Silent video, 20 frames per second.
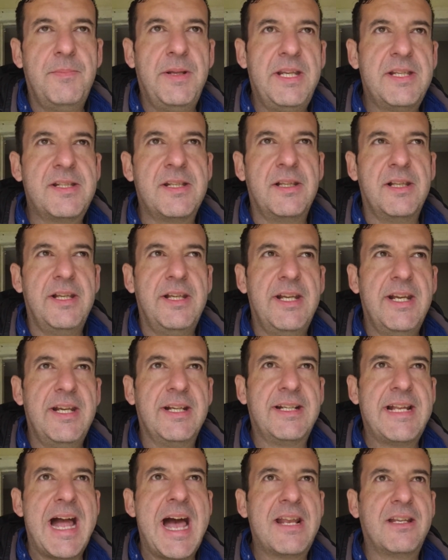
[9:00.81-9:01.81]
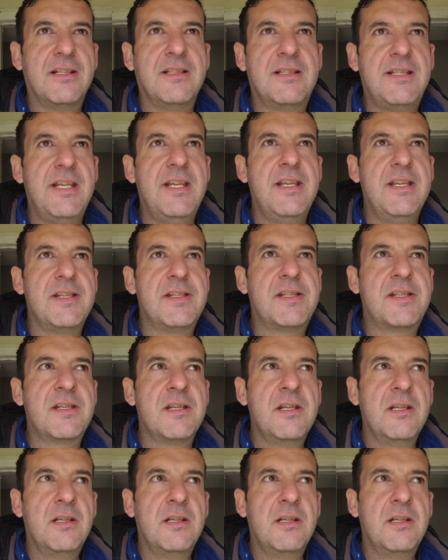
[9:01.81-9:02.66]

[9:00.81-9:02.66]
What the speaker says: Basically, it guarantees